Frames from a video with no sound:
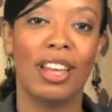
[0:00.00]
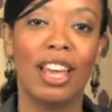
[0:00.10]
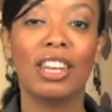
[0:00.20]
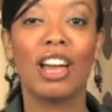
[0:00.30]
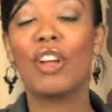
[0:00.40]

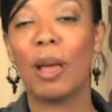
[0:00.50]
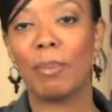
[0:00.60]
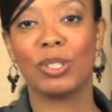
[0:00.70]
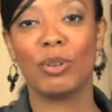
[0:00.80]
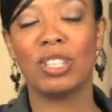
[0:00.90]
In other
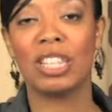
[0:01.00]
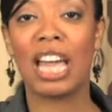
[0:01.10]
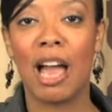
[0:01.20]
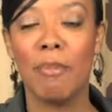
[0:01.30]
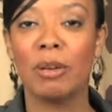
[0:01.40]
episodes in the
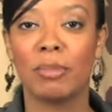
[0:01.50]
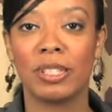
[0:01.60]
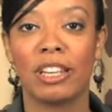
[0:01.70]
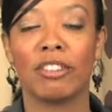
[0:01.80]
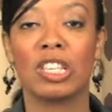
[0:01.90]
iPEMS
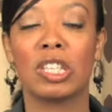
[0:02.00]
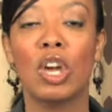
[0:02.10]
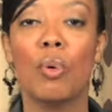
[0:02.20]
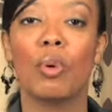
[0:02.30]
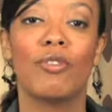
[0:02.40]
series,
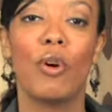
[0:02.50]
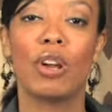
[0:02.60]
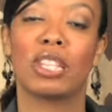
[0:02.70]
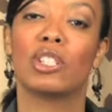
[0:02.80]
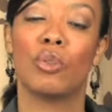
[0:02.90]
we
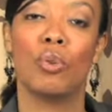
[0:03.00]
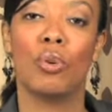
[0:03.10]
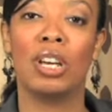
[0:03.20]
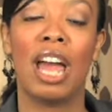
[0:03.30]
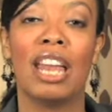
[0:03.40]
focused
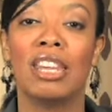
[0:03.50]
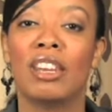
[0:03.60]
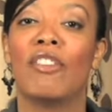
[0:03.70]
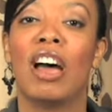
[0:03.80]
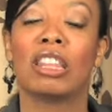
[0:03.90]
on
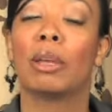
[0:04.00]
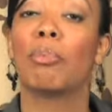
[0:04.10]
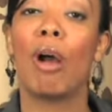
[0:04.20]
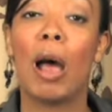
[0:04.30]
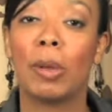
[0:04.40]
identifying the
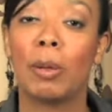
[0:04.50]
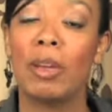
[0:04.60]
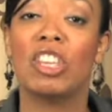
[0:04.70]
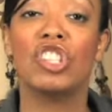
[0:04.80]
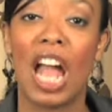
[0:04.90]
problem
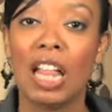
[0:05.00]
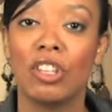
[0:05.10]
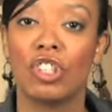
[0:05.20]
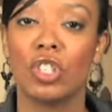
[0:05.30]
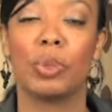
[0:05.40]
and the
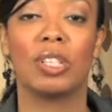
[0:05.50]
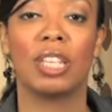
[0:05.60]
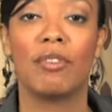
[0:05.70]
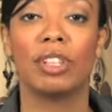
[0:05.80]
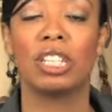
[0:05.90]
challenges with
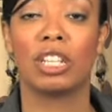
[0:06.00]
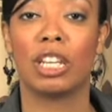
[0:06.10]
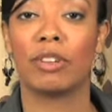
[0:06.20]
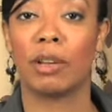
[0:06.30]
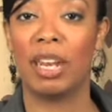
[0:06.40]
safely
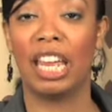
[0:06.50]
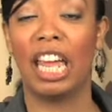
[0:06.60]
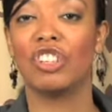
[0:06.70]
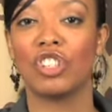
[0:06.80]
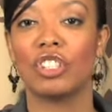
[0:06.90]
delivering
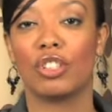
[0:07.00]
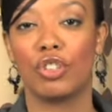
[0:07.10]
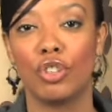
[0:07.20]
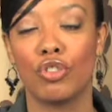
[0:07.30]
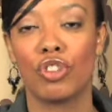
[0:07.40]
medications to
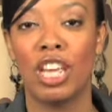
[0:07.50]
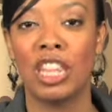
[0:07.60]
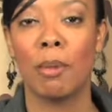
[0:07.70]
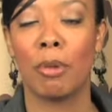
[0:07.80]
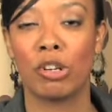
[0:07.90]
children in
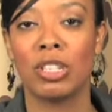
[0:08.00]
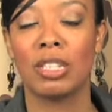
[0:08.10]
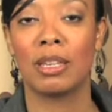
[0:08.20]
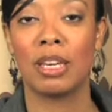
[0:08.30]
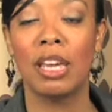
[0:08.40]
the
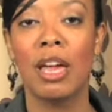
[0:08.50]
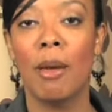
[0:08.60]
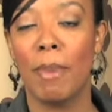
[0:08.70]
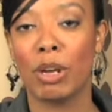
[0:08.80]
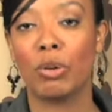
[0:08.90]
emergency
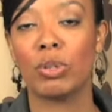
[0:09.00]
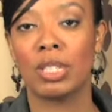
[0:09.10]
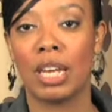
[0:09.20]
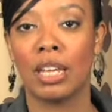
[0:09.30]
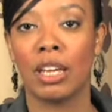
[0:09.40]
medical
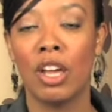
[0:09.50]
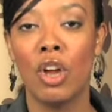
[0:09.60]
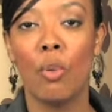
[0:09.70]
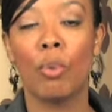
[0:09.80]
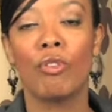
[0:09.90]
setting.
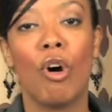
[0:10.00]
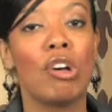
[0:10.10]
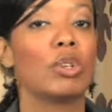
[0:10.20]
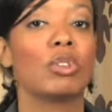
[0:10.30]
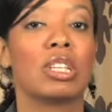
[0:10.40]
We've
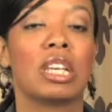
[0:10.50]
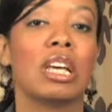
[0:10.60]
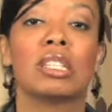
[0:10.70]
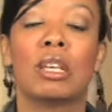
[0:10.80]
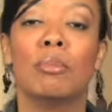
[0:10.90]
also
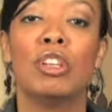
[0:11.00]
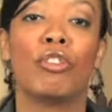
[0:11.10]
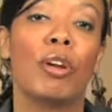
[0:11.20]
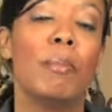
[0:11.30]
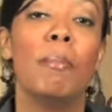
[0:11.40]
discussed some
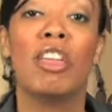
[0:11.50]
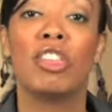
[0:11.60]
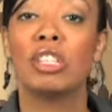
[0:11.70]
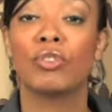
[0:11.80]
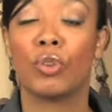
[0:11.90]
different
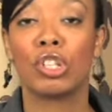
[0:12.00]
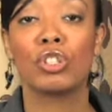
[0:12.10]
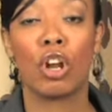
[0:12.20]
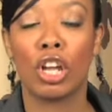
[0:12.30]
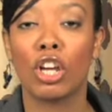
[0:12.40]
methods for
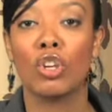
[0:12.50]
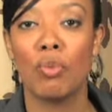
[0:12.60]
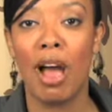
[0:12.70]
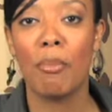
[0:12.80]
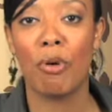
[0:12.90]
starting a
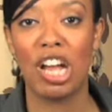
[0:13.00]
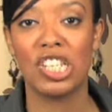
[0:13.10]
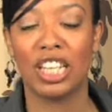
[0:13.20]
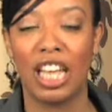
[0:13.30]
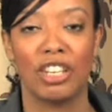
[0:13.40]
QI
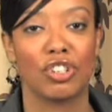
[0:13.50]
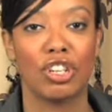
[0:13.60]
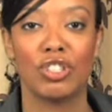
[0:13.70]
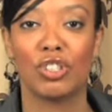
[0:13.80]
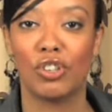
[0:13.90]
project at your
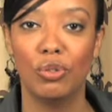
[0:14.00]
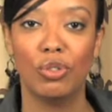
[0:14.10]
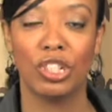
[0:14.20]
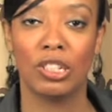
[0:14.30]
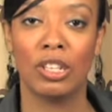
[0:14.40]

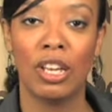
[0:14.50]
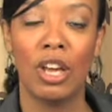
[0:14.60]
institution.